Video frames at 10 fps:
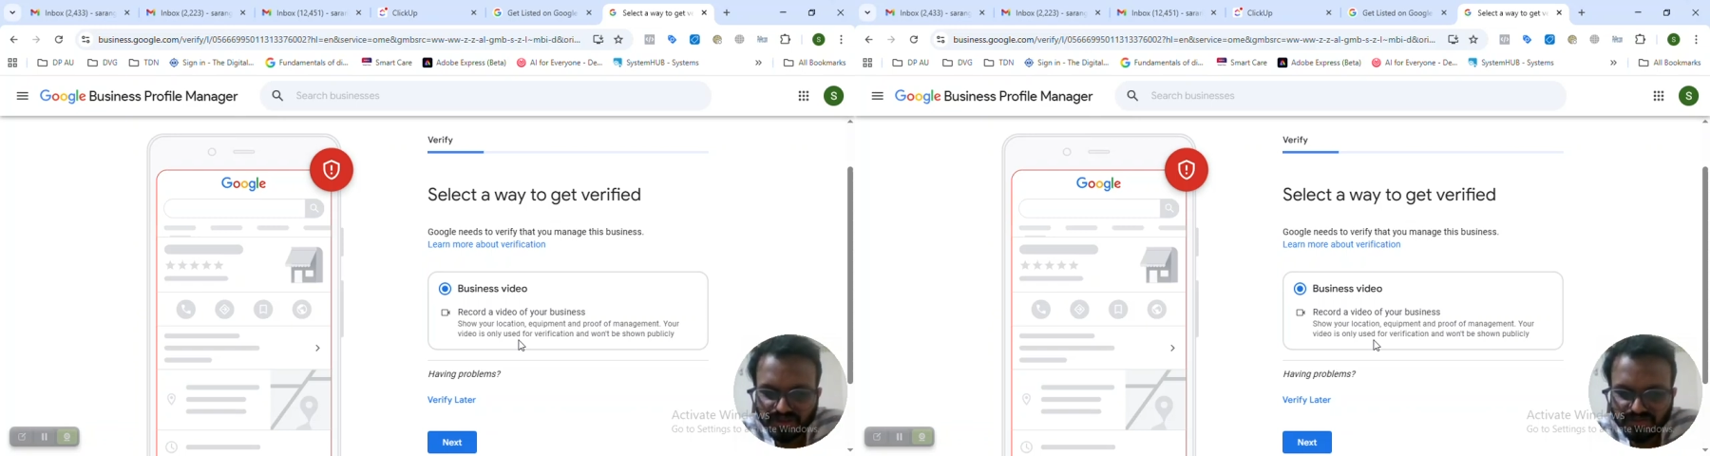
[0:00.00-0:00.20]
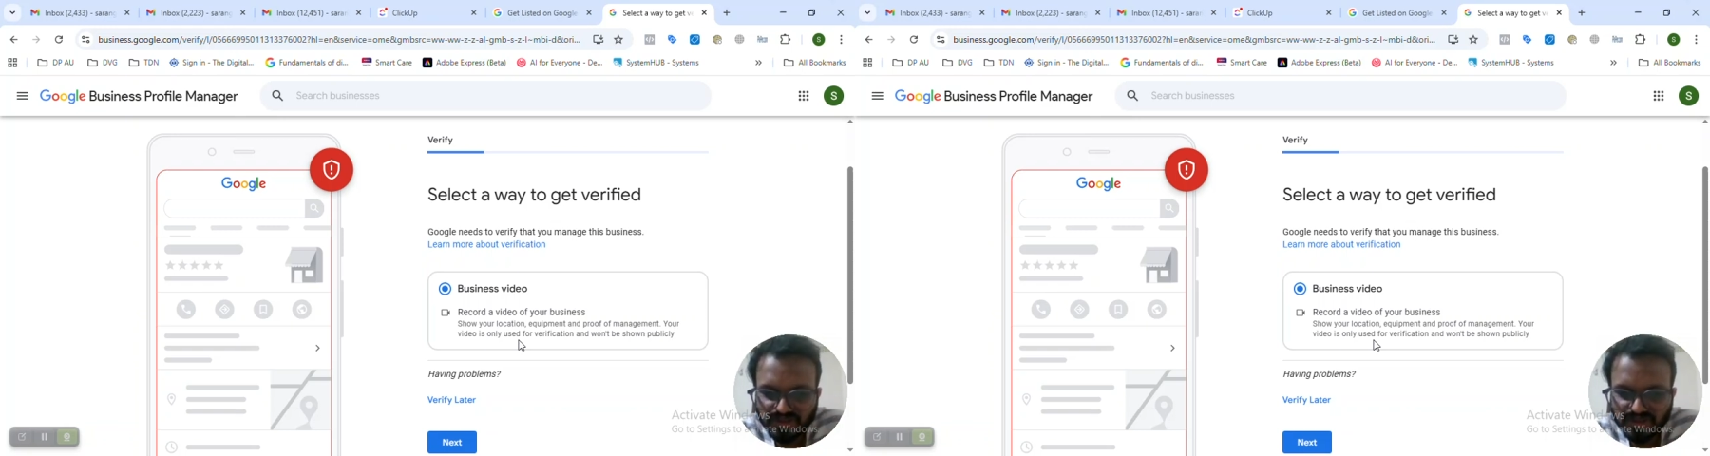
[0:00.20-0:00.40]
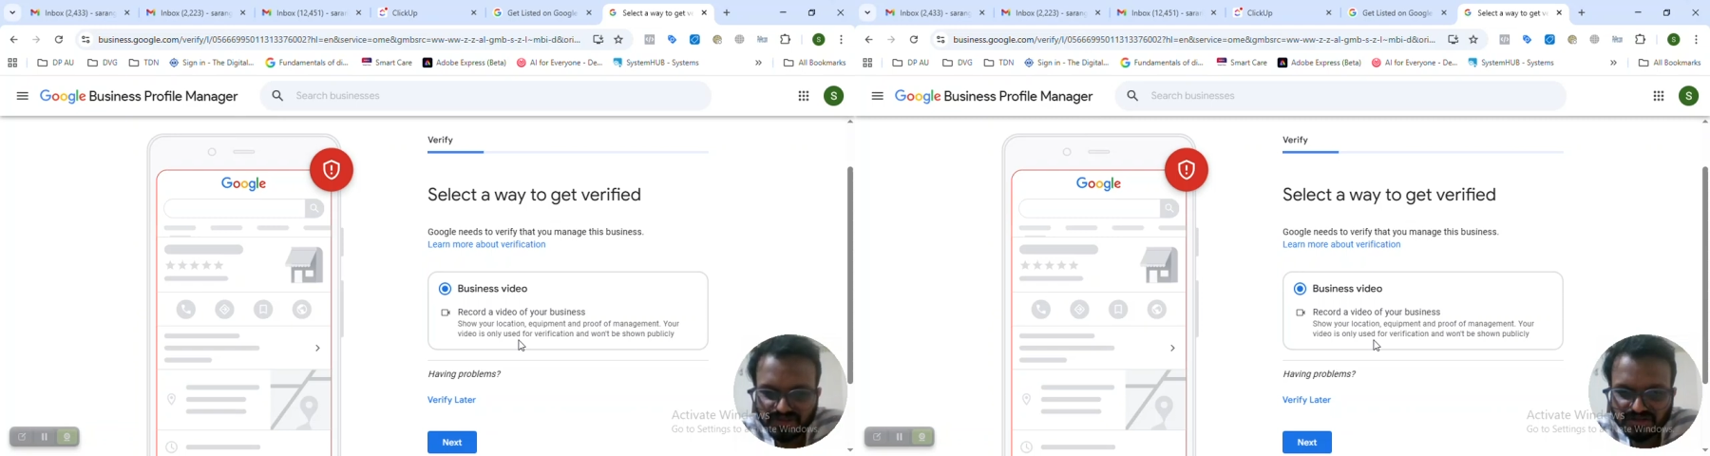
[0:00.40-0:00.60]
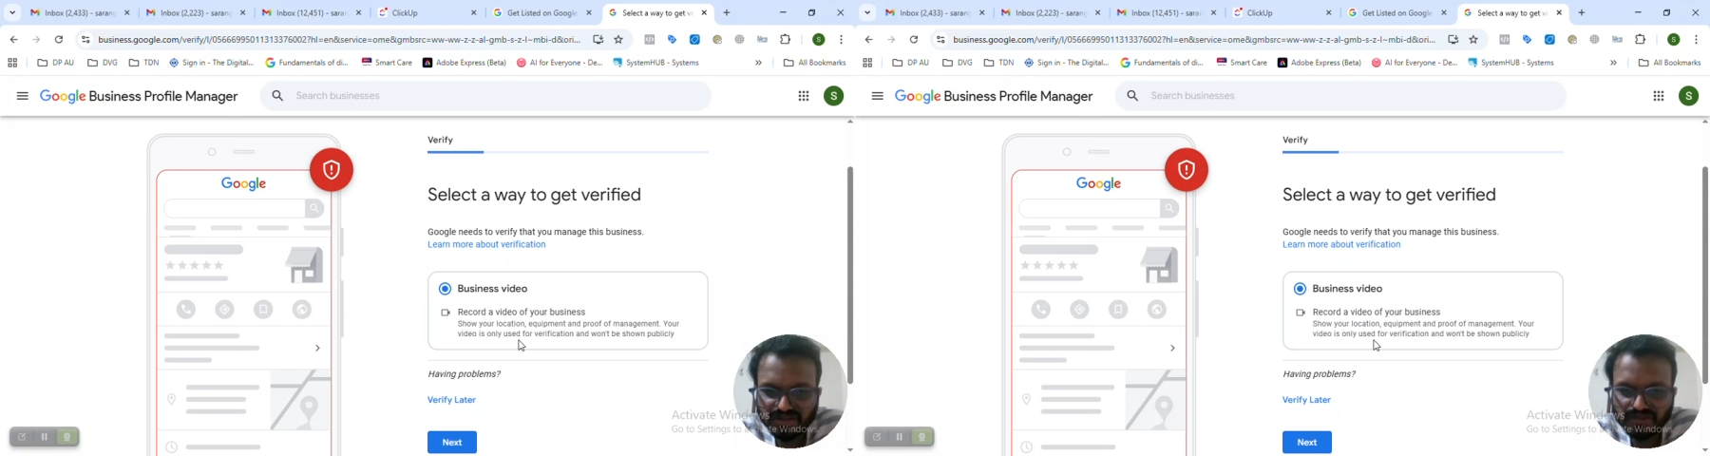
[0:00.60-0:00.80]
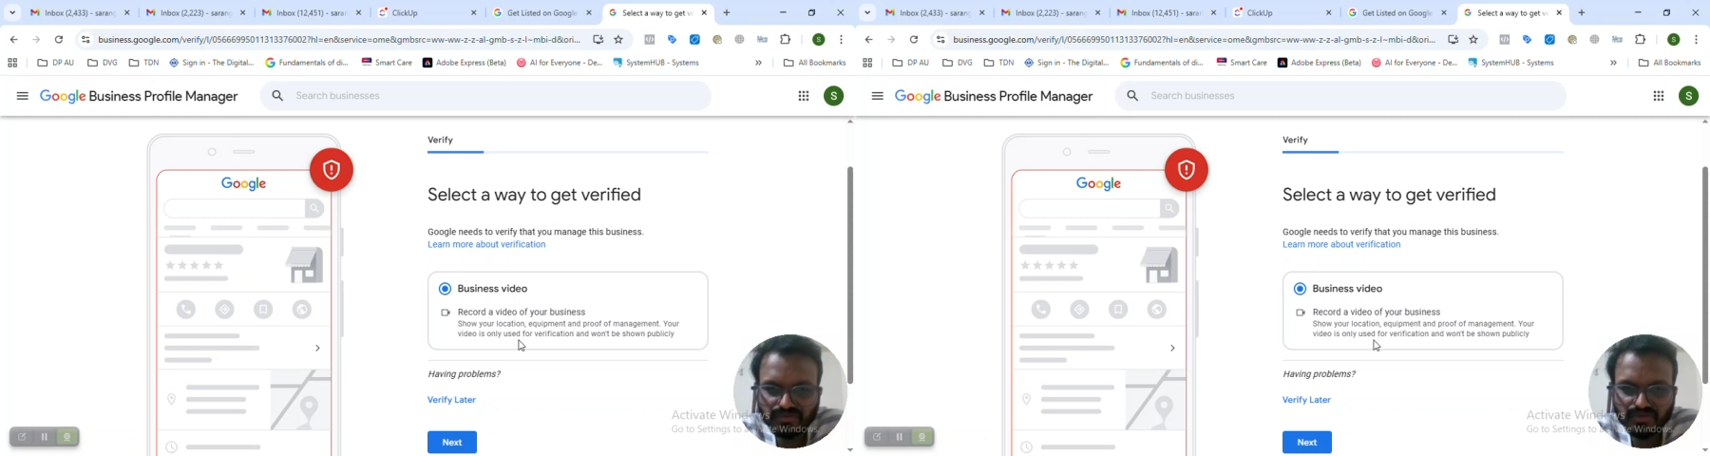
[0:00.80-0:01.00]
If you
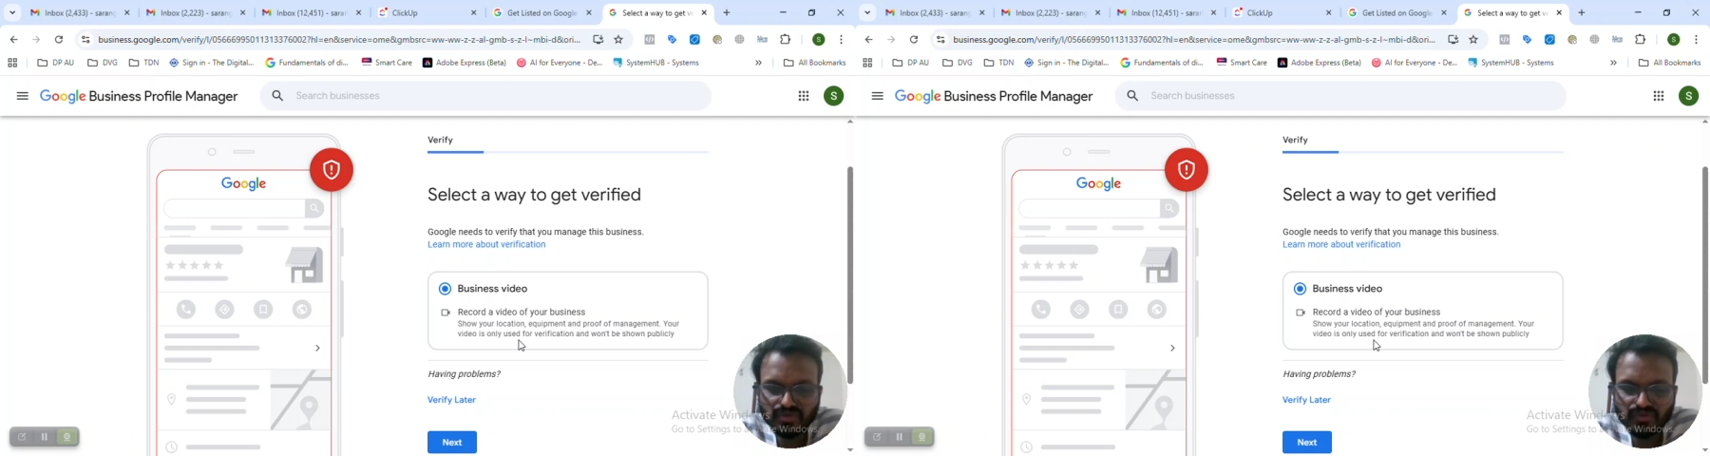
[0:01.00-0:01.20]
failed that